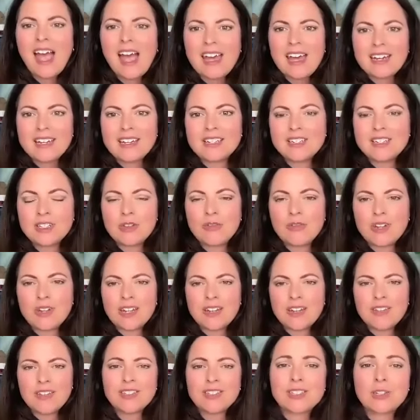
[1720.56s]
at
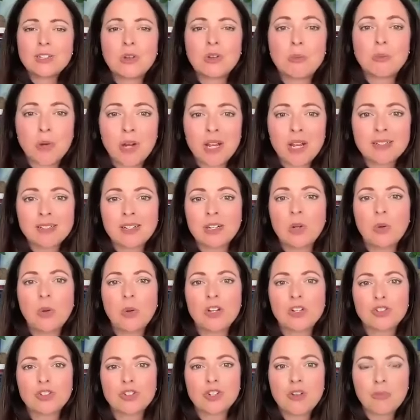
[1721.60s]
Nativity? This is a good Brandon
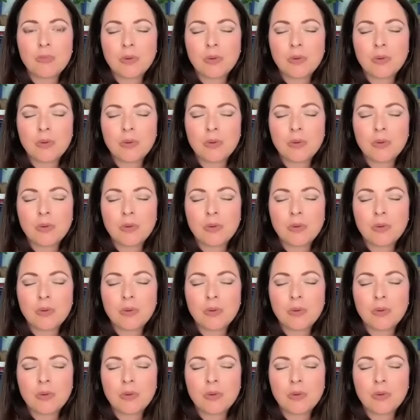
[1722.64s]
question.